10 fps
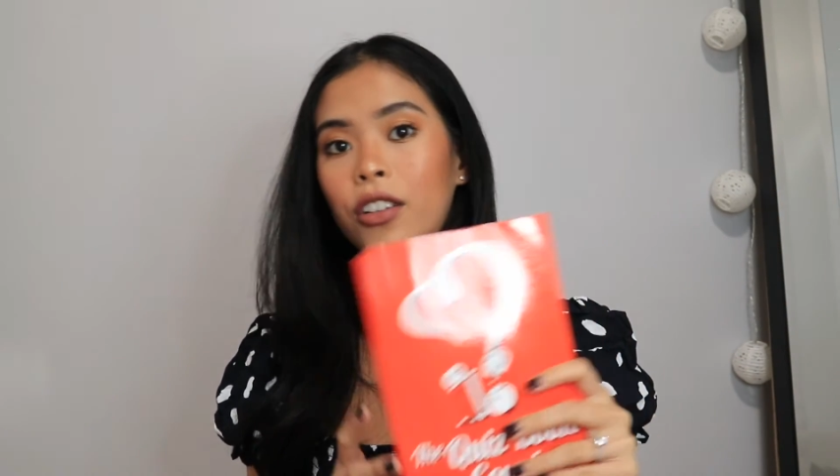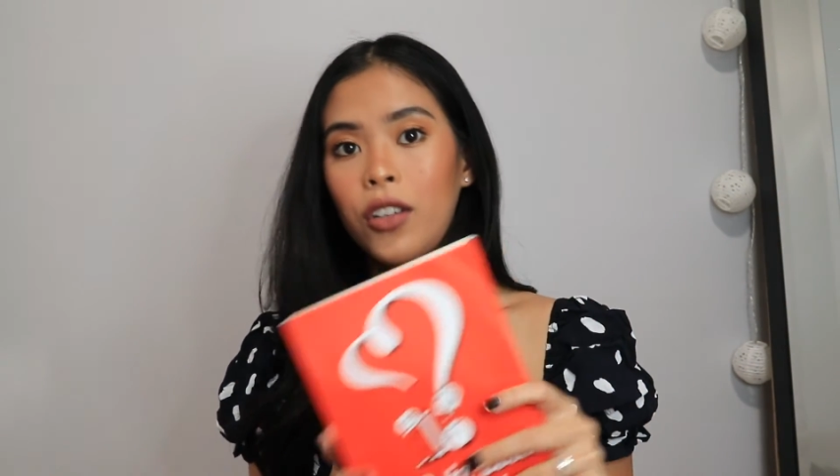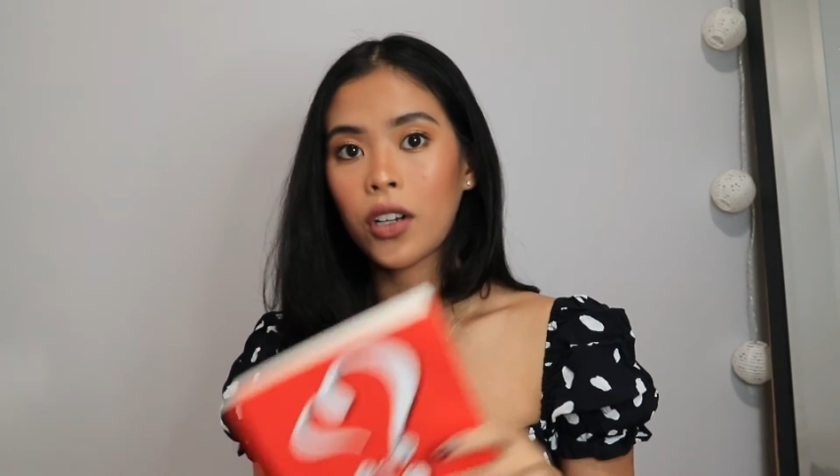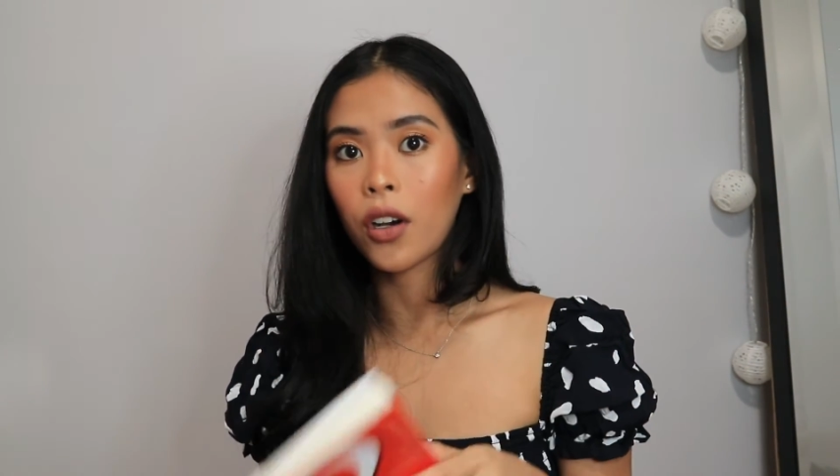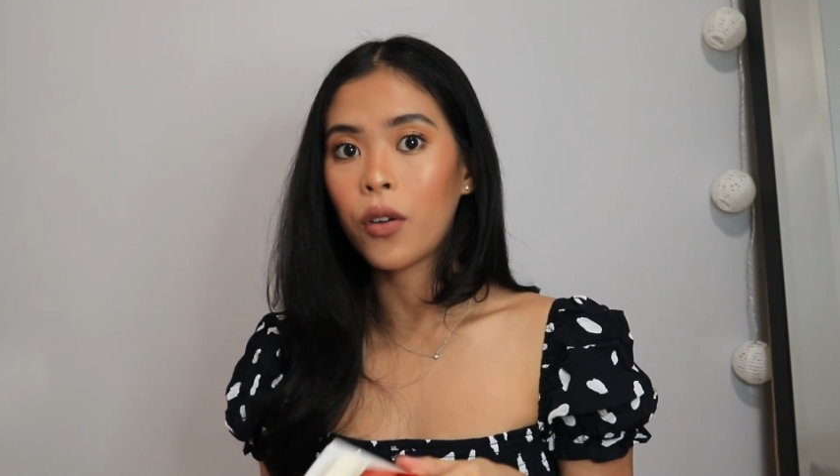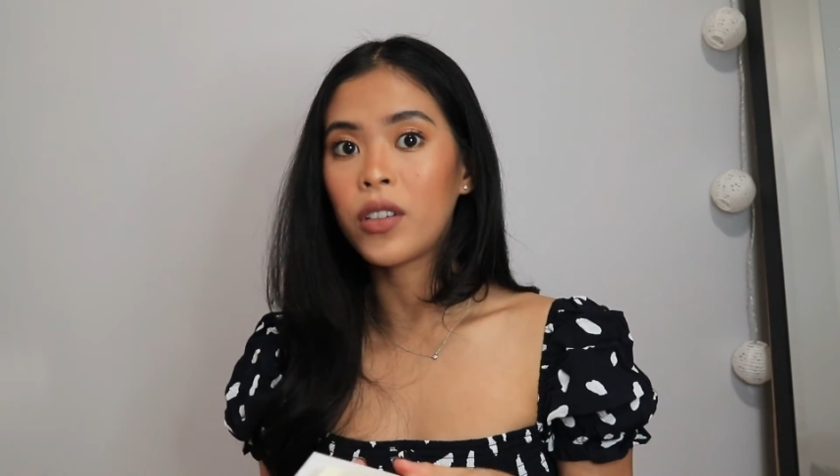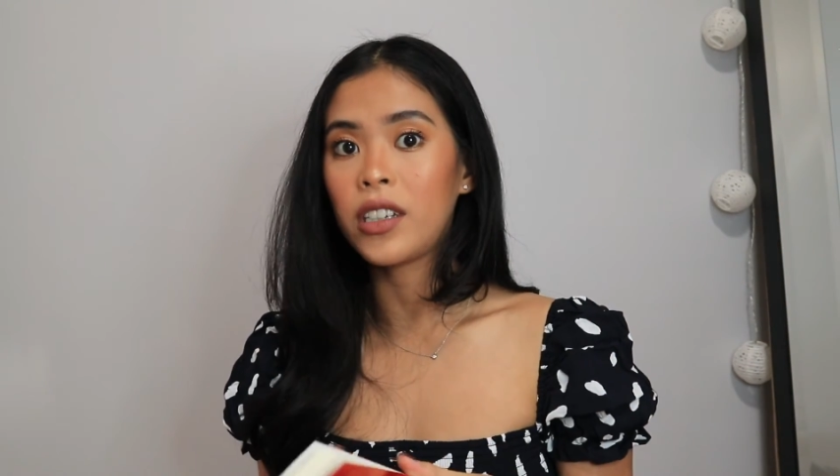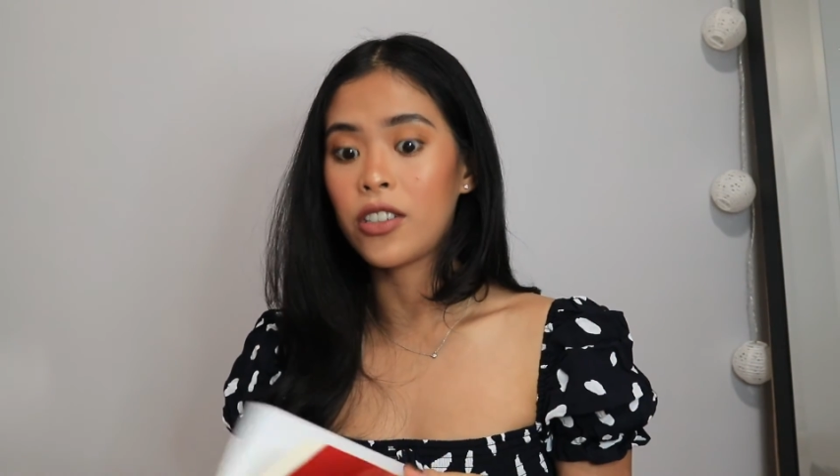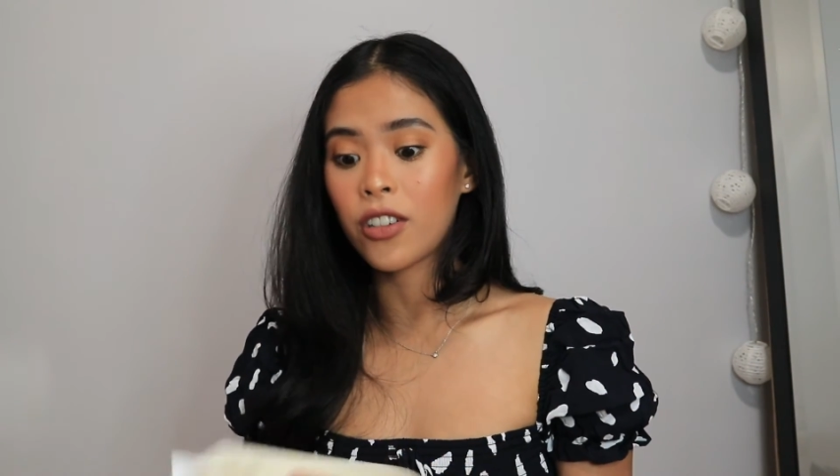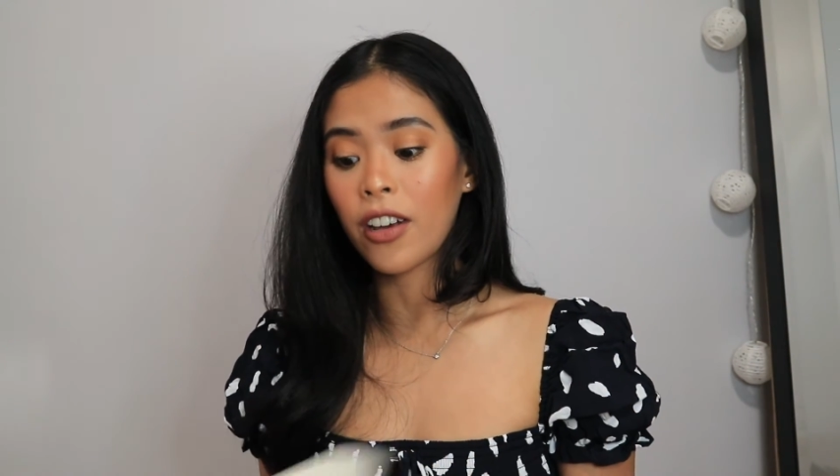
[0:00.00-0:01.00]
you know
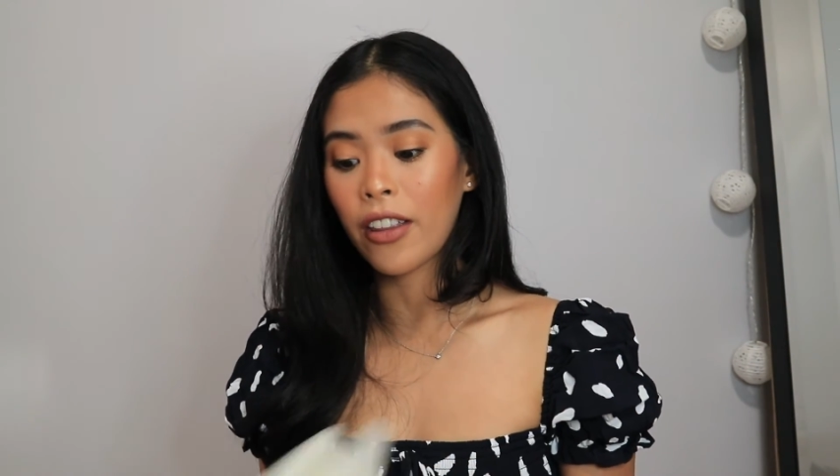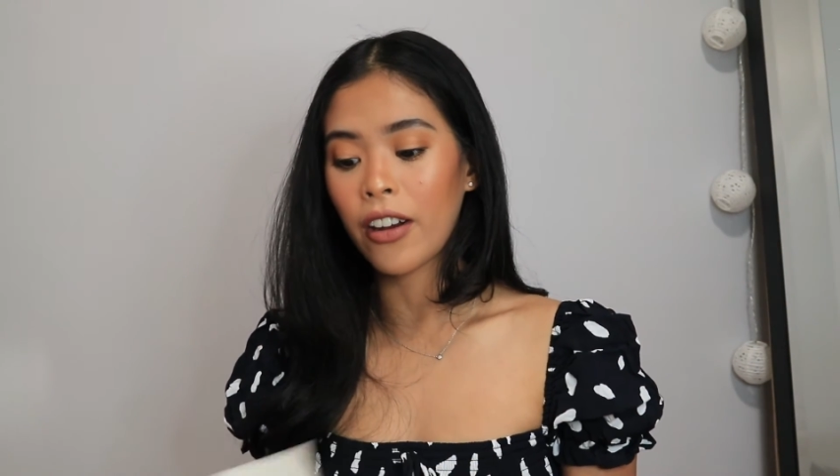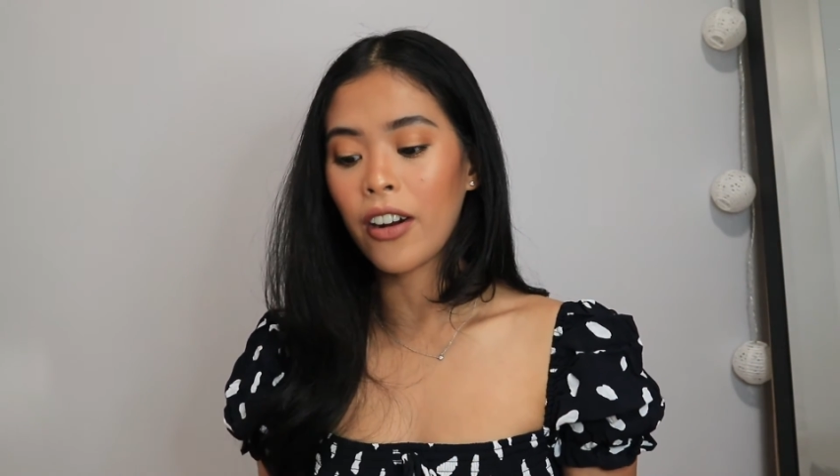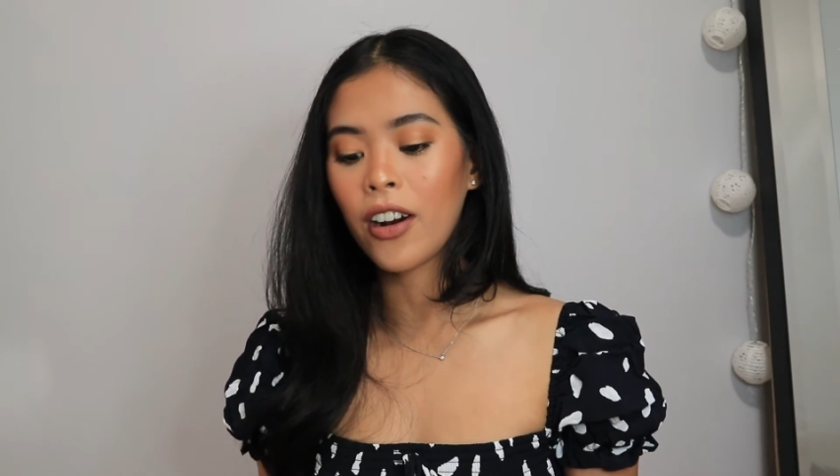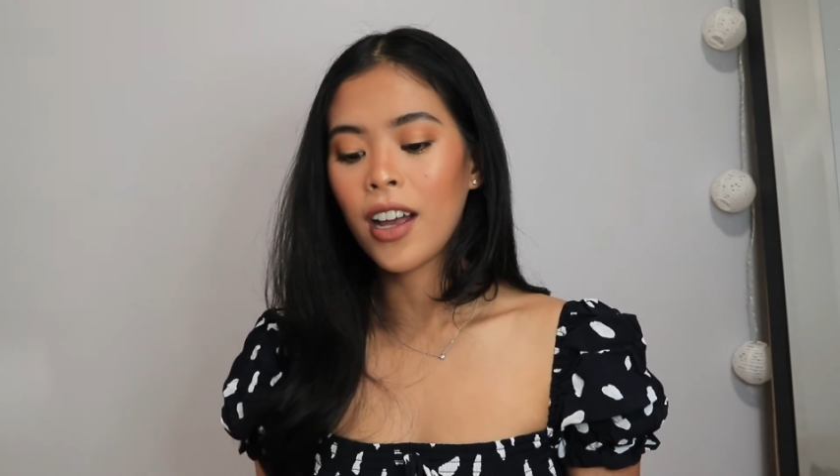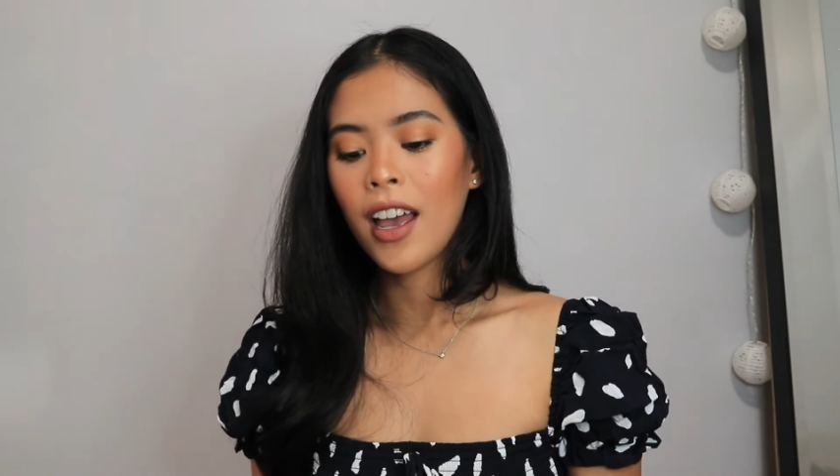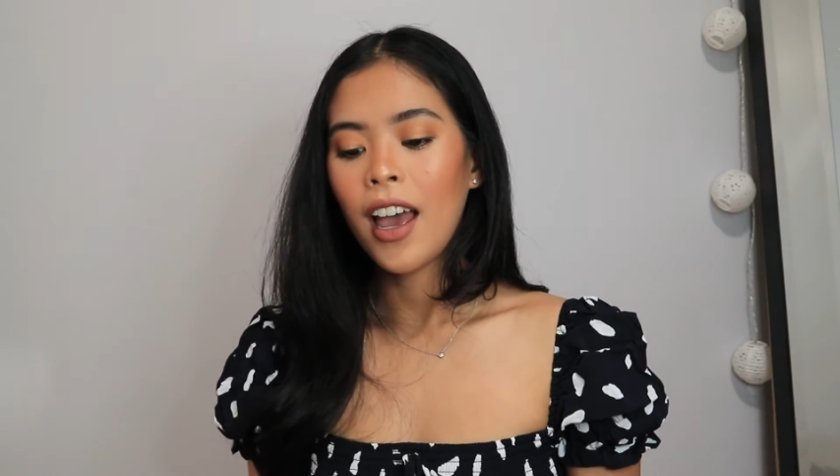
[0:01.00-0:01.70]
each other.